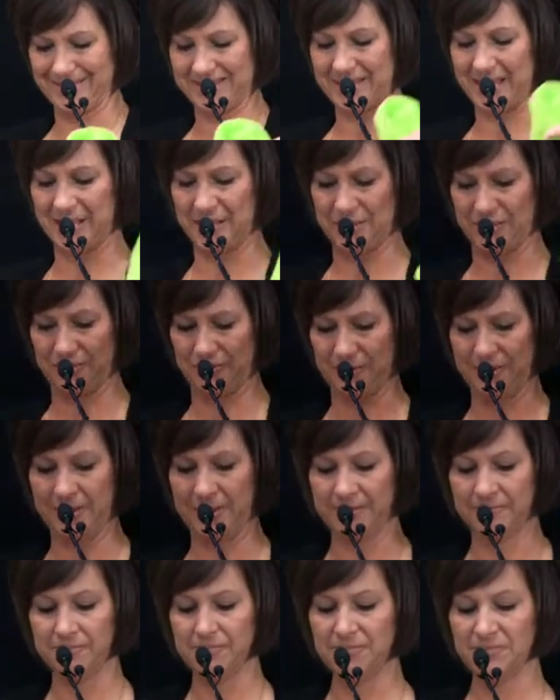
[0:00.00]
Thank you.
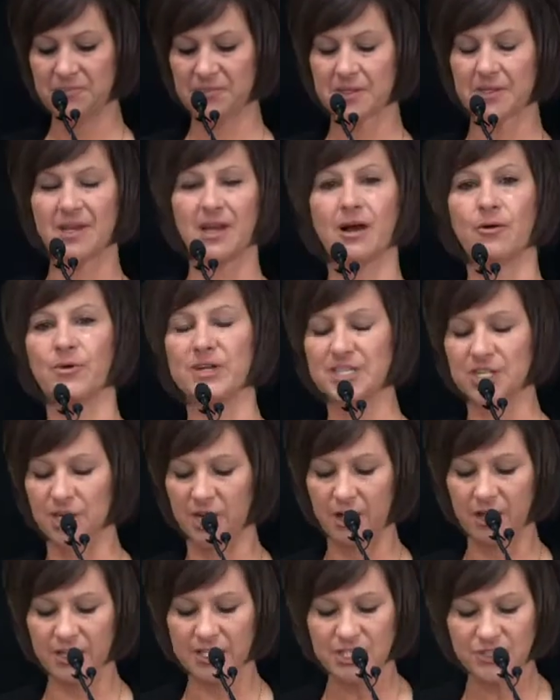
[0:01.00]
I went to
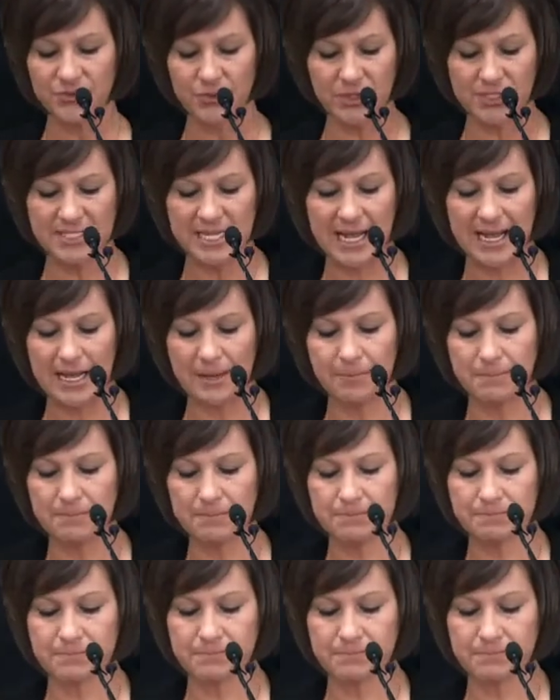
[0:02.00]
college full time